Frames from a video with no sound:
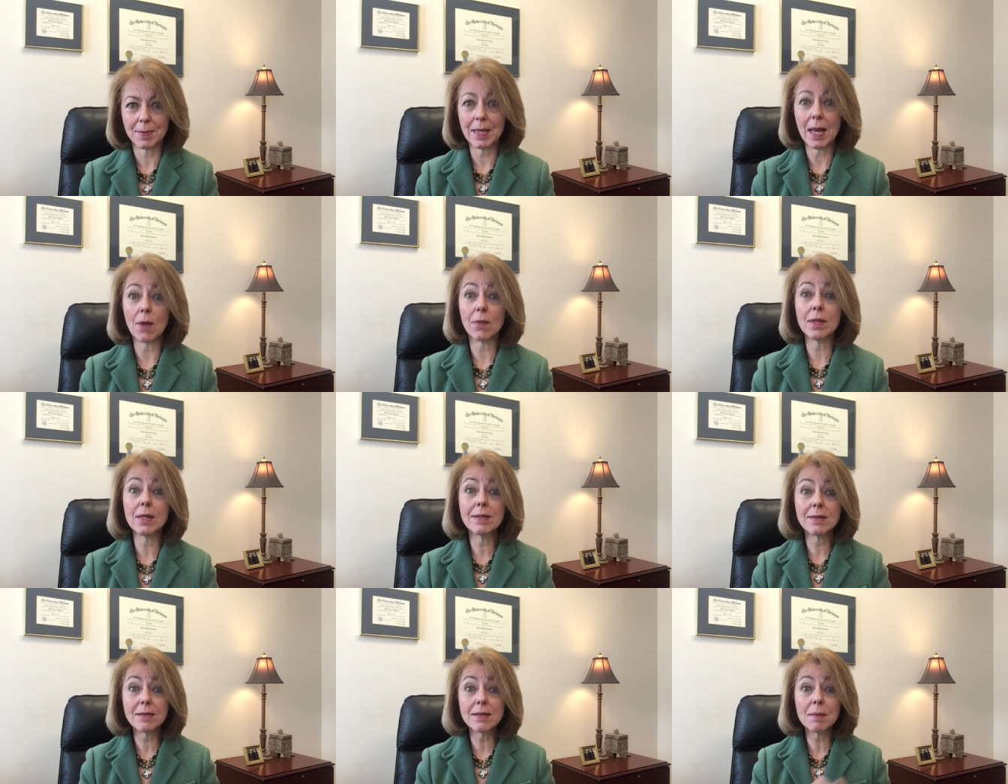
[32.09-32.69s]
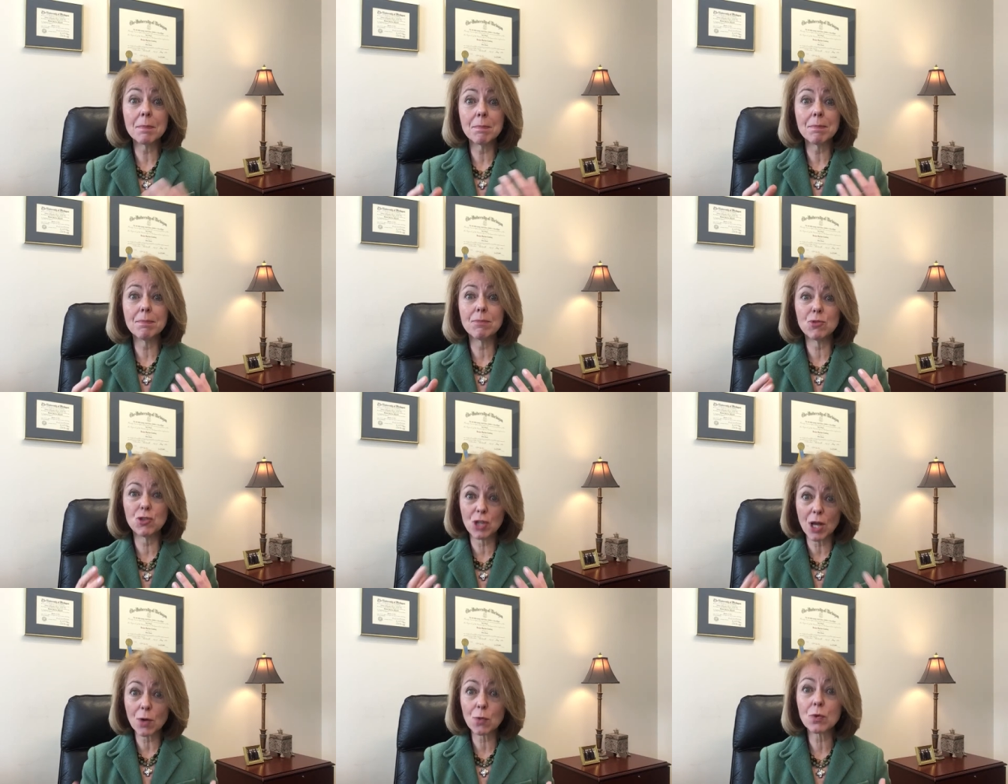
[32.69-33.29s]
Now, this is a
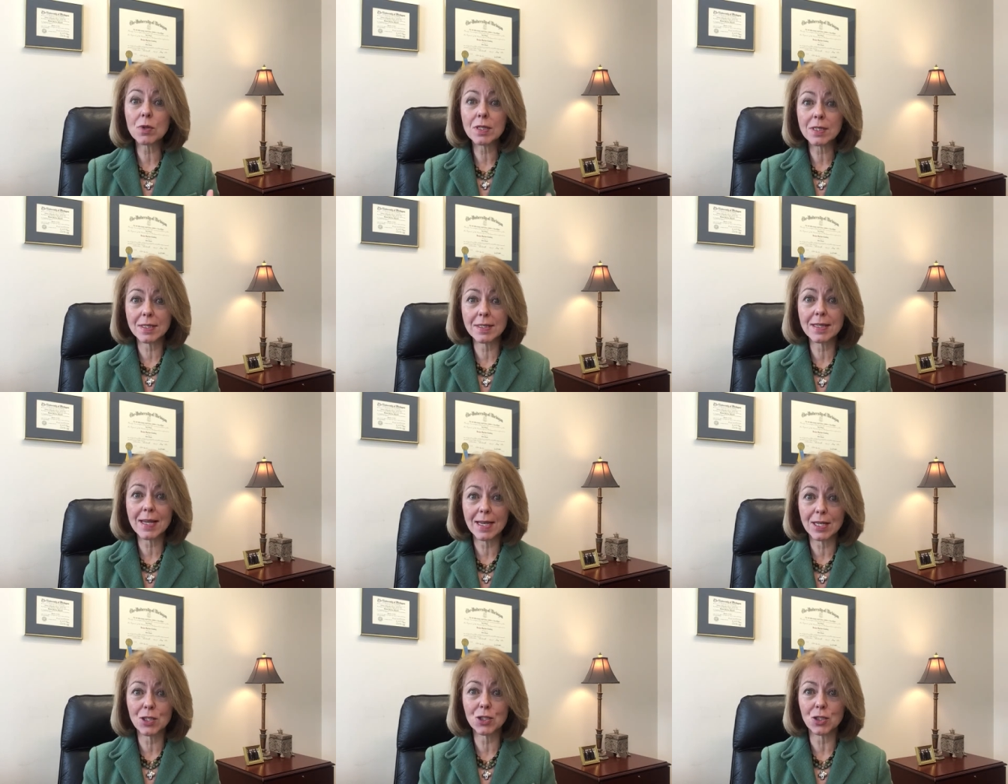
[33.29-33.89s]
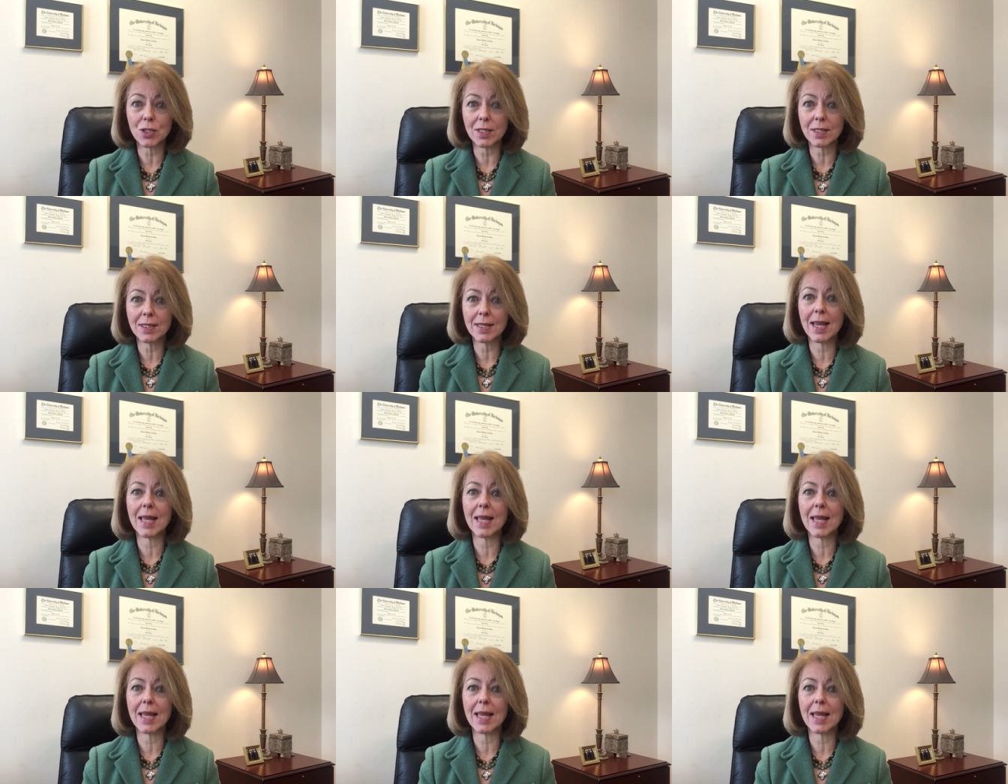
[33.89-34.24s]
generalization,